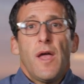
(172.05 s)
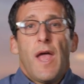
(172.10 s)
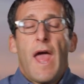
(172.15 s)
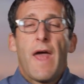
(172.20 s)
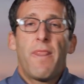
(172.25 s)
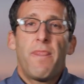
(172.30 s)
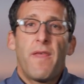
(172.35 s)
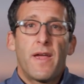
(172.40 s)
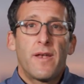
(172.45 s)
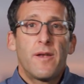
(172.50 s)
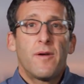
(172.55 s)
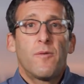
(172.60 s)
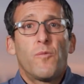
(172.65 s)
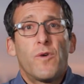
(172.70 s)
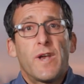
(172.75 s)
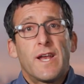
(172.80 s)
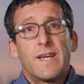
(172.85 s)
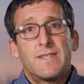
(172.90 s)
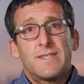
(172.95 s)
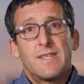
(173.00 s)
And then
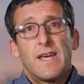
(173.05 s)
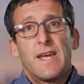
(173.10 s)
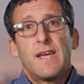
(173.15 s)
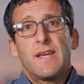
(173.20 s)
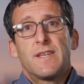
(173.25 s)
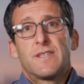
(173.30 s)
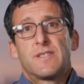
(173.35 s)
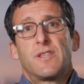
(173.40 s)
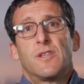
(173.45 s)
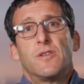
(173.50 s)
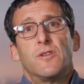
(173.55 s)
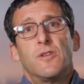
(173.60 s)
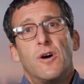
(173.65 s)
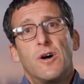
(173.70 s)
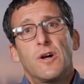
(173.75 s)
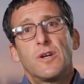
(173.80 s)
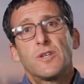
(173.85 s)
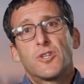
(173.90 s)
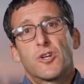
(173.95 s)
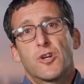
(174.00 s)
when I say it's the
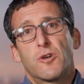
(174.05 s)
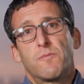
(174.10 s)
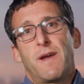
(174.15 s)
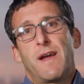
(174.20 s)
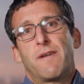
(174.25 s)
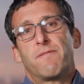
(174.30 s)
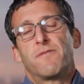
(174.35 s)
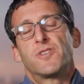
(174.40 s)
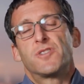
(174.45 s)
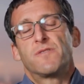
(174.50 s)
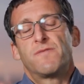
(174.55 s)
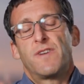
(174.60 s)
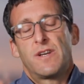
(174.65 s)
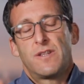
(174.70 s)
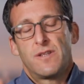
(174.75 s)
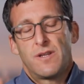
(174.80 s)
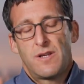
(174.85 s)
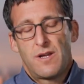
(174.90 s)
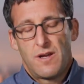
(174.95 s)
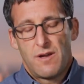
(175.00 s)
long-term average
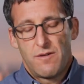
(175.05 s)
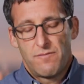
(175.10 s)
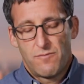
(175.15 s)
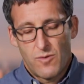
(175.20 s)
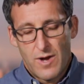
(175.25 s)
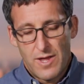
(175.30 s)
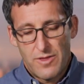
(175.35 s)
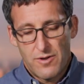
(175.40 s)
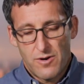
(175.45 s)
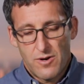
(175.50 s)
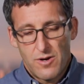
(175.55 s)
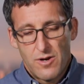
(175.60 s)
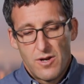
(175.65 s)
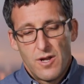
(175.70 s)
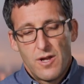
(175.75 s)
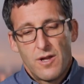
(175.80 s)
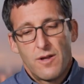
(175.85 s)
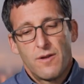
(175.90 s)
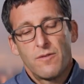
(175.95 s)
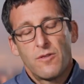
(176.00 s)
of weather,
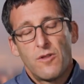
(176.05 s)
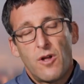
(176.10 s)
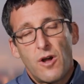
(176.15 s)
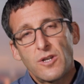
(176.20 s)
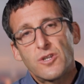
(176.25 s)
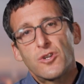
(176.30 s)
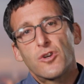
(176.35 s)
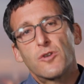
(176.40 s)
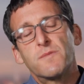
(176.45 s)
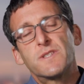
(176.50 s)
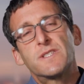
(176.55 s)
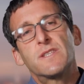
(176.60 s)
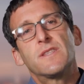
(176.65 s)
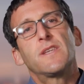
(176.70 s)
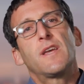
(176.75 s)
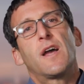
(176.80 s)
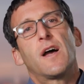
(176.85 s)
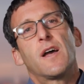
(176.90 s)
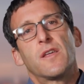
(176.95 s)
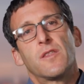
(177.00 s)
long-term is in
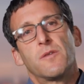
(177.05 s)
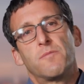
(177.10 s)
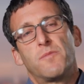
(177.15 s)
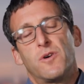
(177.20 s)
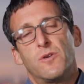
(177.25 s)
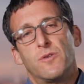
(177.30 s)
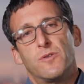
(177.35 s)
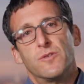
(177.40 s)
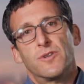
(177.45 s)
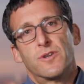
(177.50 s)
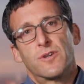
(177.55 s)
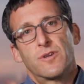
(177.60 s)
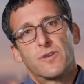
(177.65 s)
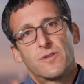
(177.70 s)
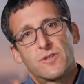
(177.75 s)
the eye of the beholder.